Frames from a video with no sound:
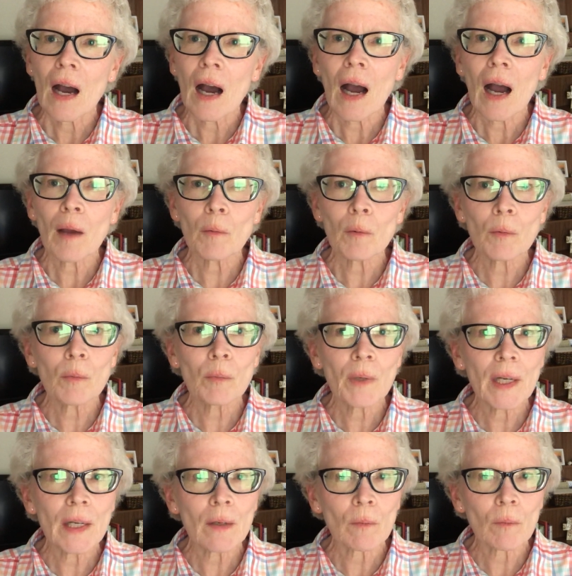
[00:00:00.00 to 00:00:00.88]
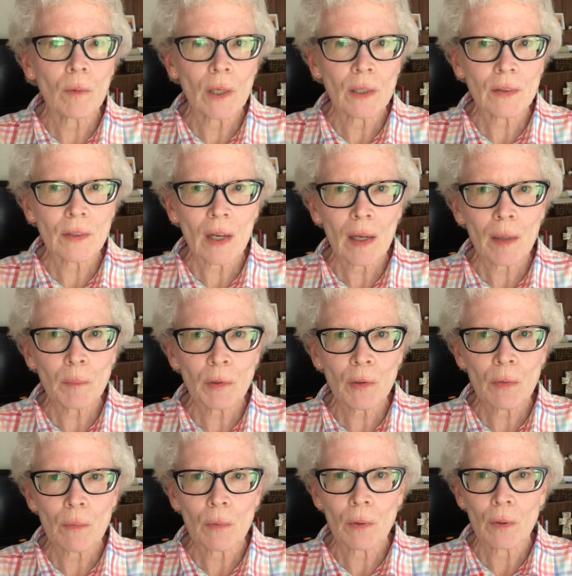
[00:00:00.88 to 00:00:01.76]
I will read it one time
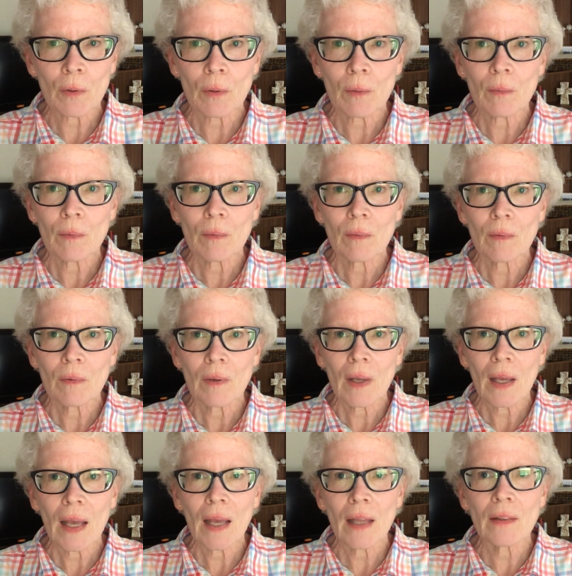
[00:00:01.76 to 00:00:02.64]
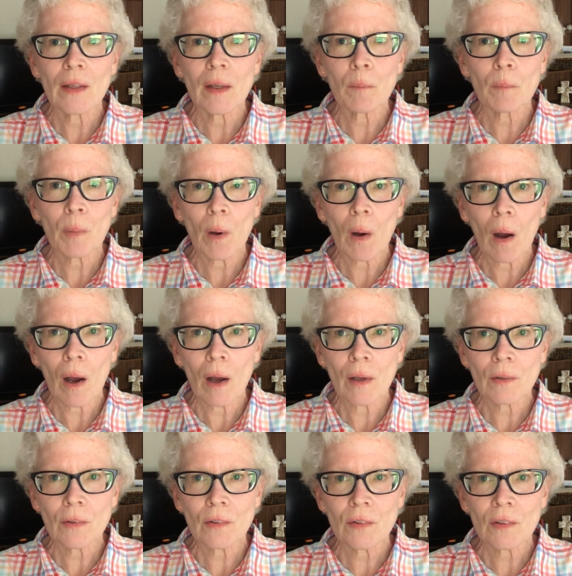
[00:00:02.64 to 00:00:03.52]
through, and then
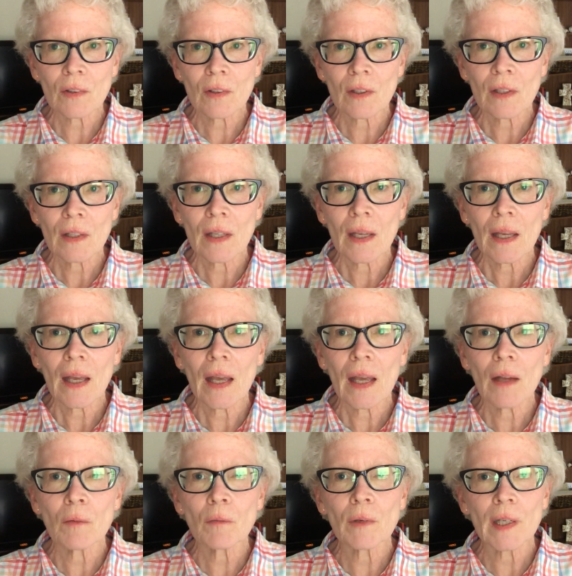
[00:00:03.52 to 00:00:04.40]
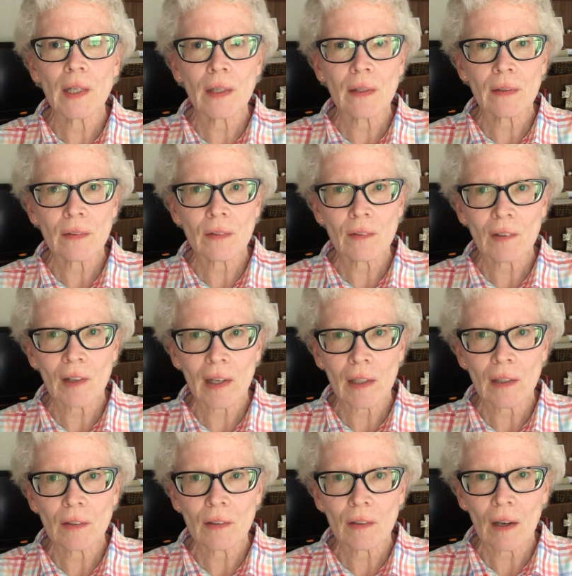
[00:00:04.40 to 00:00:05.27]
pause and read it a second